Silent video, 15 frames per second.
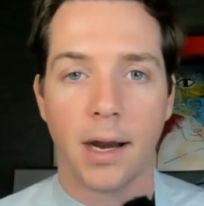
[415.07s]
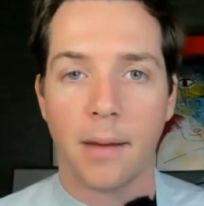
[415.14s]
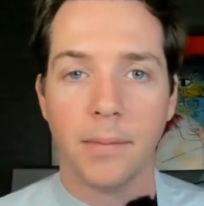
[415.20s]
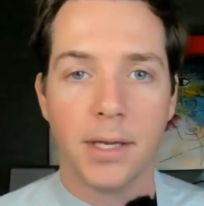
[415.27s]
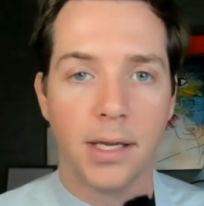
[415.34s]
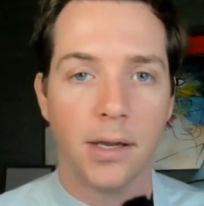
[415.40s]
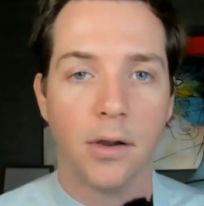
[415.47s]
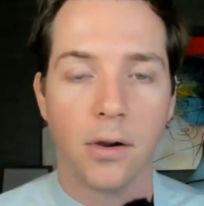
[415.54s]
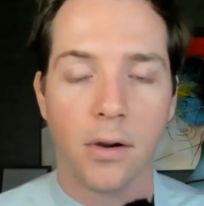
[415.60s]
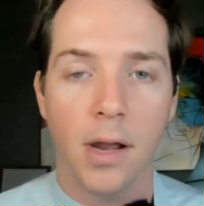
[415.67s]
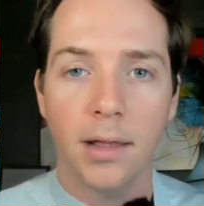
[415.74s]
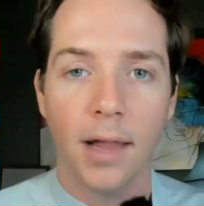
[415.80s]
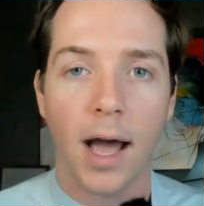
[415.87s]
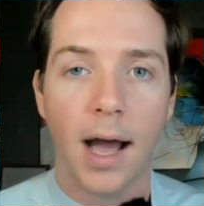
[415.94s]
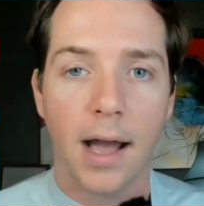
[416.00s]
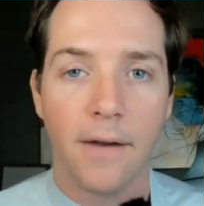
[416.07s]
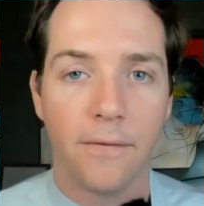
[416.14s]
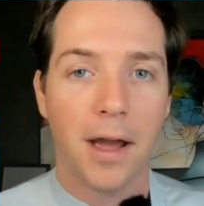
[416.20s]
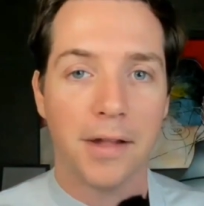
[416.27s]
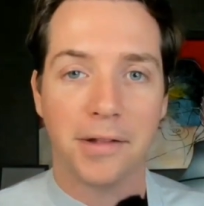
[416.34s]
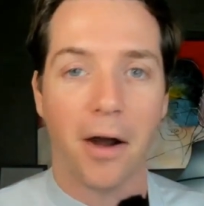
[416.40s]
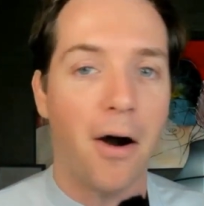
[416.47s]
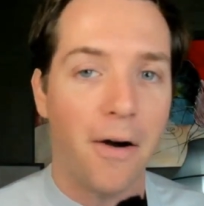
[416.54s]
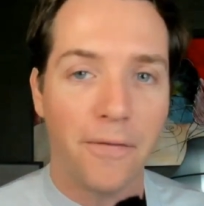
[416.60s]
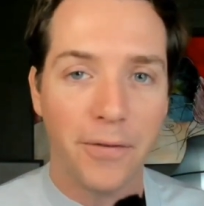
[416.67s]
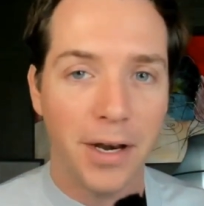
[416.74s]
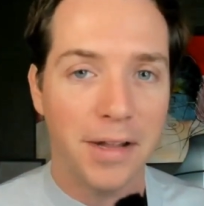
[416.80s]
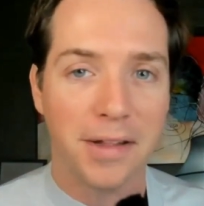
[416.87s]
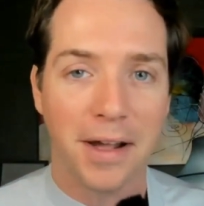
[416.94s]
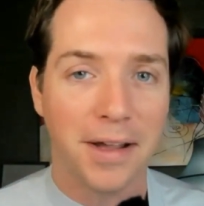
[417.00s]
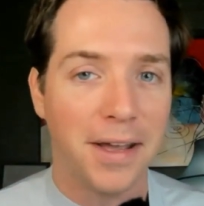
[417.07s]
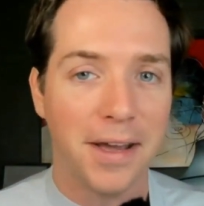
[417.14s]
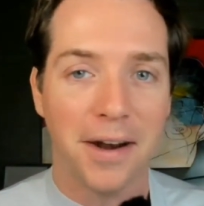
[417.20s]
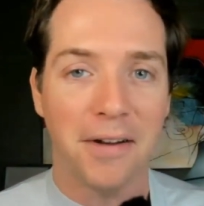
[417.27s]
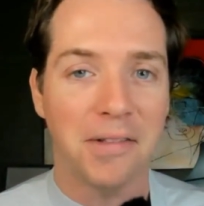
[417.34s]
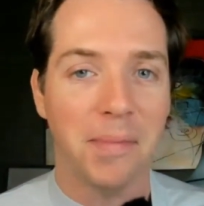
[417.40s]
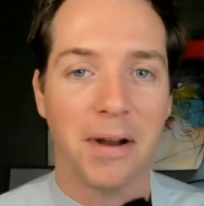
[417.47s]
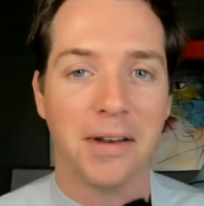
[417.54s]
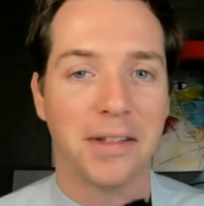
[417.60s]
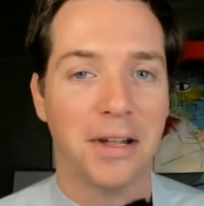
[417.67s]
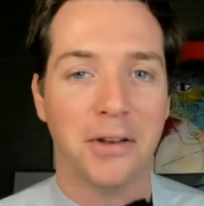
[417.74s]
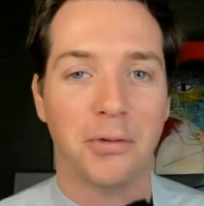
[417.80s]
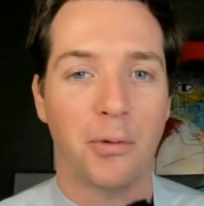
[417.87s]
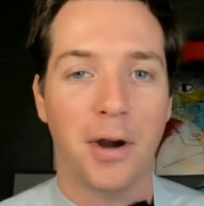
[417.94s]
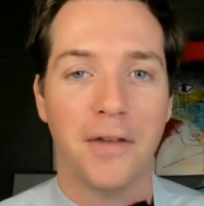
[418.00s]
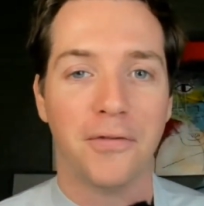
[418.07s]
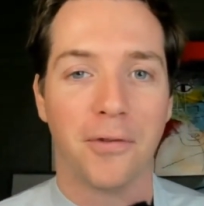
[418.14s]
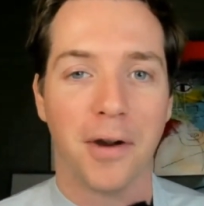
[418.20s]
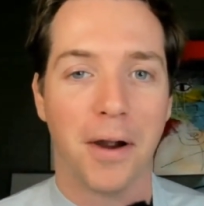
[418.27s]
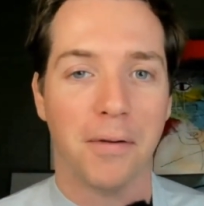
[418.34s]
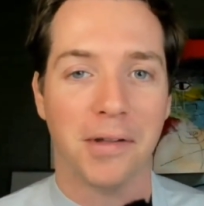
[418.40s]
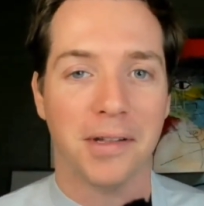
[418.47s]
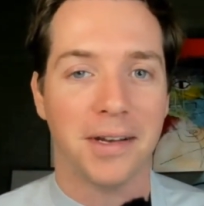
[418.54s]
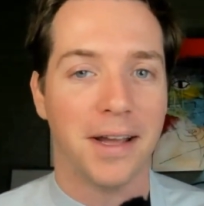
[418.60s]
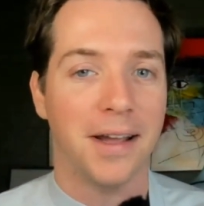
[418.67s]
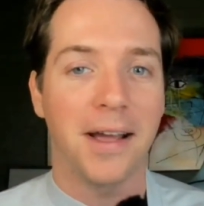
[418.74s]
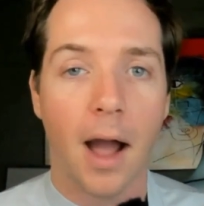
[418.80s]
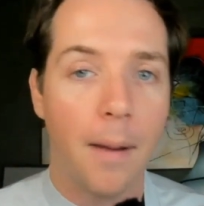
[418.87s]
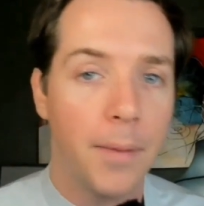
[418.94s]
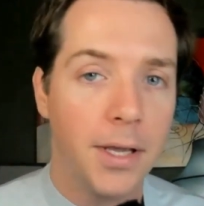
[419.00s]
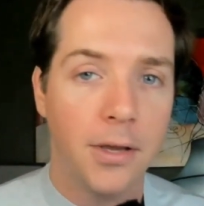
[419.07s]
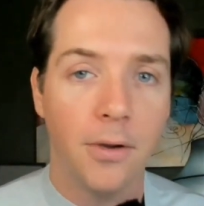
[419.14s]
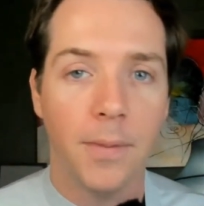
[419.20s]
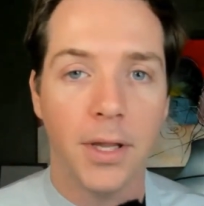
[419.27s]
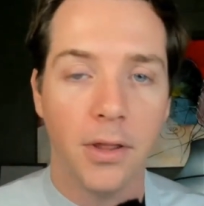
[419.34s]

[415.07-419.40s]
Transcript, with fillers: I'm here live as often as I can. I was about to say 24 hours a day. I'm a human.